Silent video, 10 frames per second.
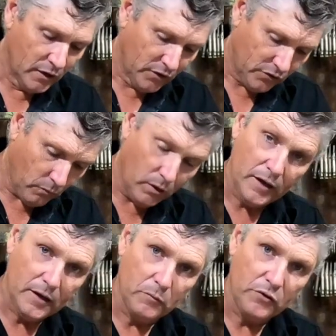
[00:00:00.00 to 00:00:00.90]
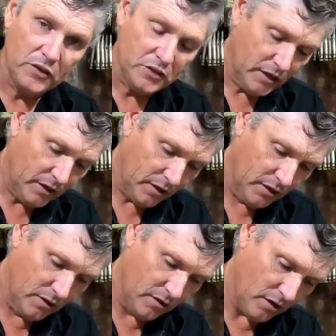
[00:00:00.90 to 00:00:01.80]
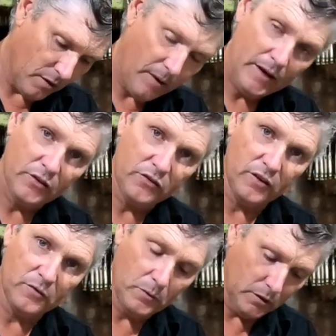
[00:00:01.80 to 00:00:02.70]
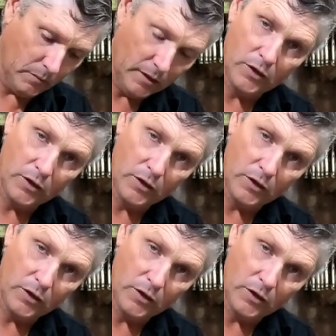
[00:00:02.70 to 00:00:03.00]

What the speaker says: So what I did was I cheated. I made a 6mm